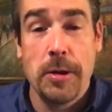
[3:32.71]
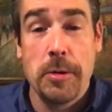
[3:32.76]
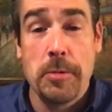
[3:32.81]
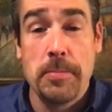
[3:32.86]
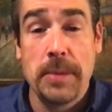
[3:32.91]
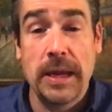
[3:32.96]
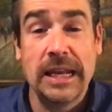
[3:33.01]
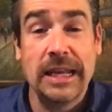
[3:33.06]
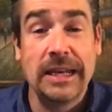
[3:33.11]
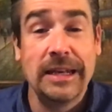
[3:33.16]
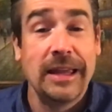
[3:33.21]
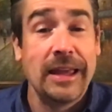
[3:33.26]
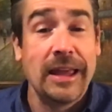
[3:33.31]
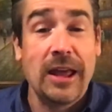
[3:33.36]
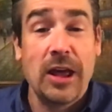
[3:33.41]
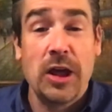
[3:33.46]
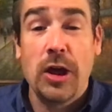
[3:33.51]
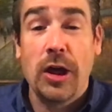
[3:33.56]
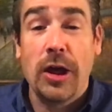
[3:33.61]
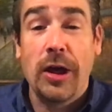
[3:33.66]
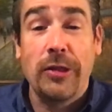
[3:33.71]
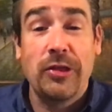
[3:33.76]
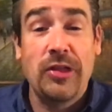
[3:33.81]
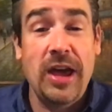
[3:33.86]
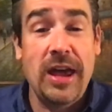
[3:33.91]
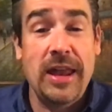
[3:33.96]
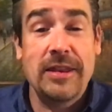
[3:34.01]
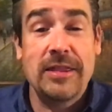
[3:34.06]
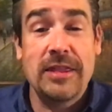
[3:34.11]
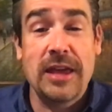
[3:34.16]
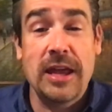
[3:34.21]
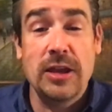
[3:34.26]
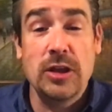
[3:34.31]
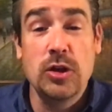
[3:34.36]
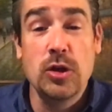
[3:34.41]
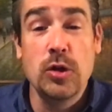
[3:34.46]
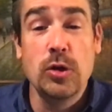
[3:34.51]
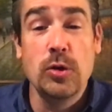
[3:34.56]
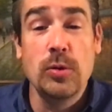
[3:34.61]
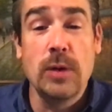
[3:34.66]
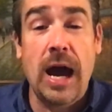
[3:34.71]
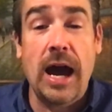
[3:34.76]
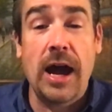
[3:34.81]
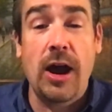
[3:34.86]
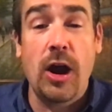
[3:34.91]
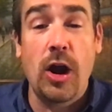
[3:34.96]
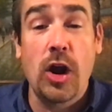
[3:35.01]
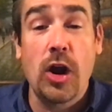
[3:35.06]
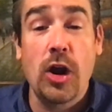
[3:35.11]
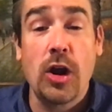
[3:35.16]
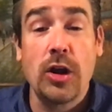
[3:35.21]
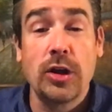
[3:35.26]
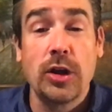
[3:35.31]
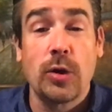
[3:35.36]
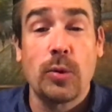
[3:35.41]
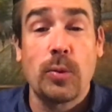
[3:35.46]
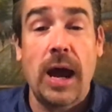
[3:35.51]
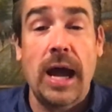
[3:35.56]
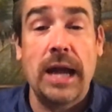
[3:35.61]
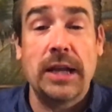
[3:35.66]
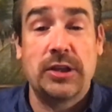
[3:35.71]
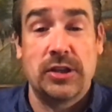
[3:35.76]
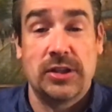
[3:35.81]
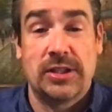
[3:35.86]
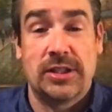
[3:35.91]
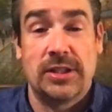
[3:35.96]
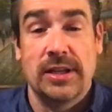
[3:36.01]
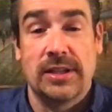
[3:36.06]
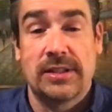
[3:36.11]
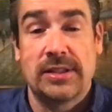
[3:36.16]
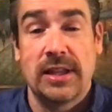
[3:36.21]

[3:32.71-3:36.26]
Meaning that you do not earn your righteousness,